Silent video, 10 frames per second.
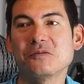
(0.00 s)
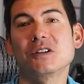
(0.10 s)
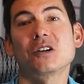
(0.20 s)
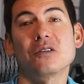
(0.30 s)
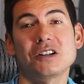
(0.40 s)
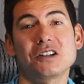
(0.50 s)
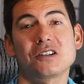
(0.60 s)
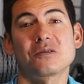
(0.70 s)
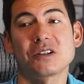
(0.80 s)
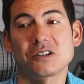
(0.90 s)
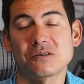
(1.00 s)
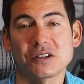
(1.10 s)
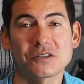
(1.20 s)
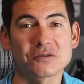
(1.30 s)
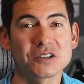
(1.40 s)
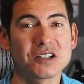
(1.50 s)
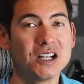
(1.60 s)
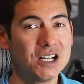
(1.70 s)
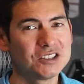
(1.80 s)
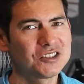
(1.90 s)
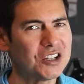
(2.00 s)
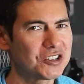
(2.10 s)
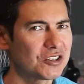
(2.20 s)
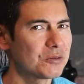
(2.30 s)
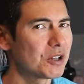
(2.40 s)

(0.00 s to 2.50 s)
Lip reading: But going into 2023, stationary